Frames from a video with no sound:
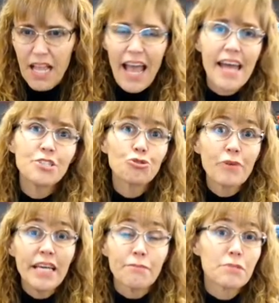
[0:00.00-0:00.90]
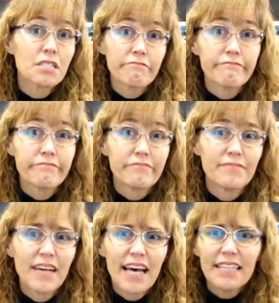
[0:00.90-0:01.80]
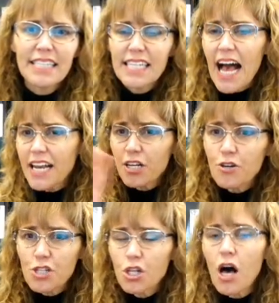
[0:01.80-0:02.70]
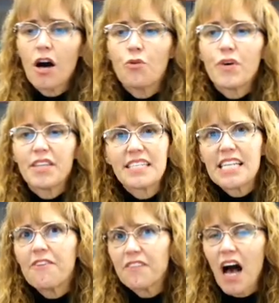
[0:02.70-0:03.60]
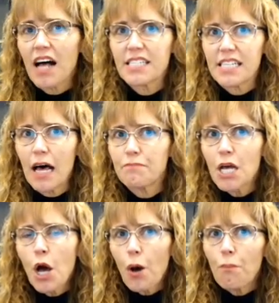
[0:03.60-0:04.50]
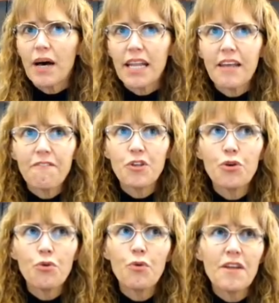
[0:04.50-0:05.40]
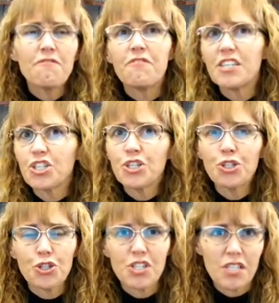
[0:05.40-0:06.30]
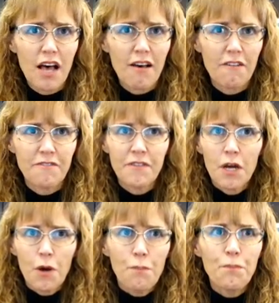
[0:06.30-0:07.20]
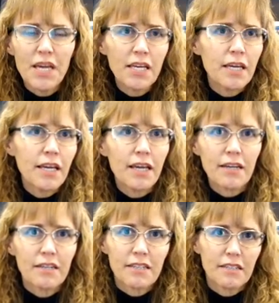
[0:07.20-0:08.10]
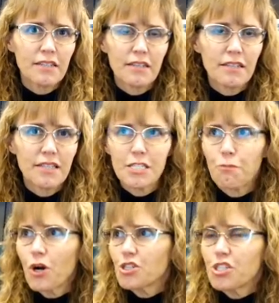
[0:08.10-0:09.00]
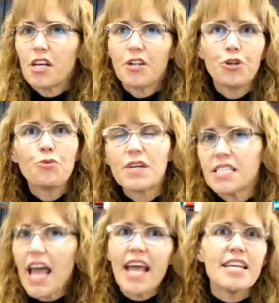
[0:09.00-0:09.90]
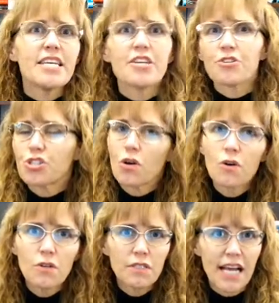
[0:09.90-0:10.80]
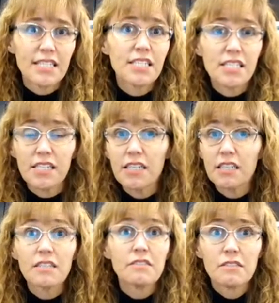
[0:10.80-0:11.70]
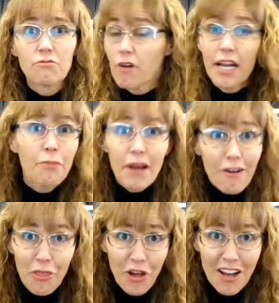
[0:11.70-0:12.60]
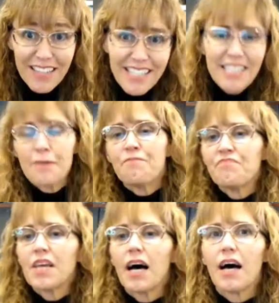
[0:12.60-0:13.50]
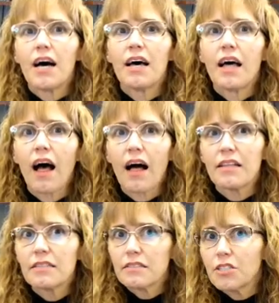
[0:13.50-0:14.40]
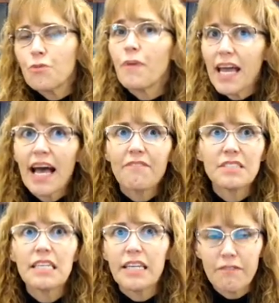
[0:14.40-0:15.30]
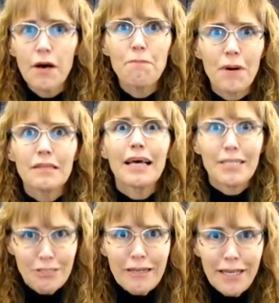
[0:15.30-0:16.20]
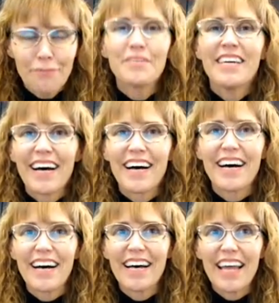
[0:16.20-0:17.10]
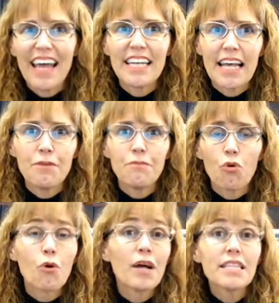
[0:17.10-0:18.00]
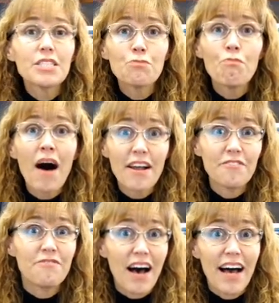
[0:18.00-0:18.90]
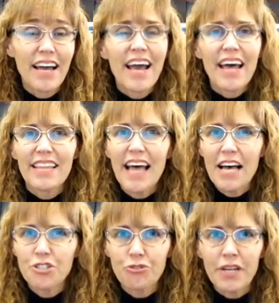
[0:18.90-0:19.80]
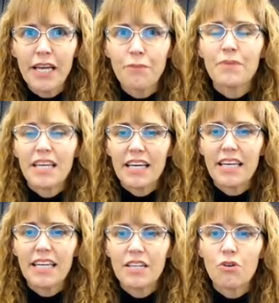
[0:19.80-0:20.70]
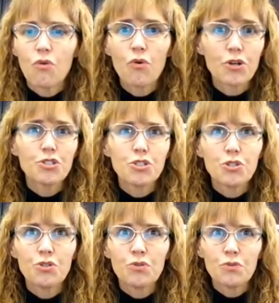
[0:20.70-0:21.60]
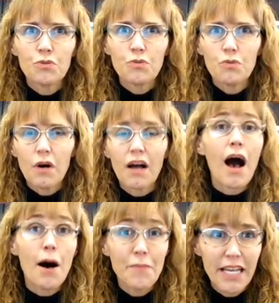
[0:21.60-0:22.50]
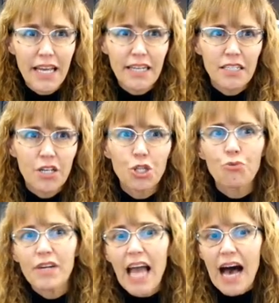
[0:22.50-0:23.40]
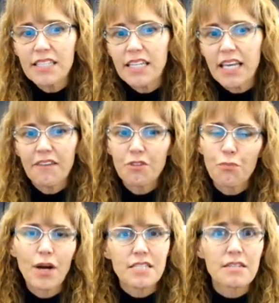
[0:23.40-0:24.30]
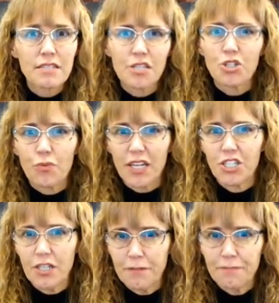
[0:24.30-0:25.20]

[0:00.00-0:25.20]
And dreams. And this kind of goes along with self-concept. But if you envisioned yourself being this person who was eighty years old and still running marathons, uh, you may have to give up on that dream uh, and, and or at least modify that dream in order to accommodate the reality of the present situation.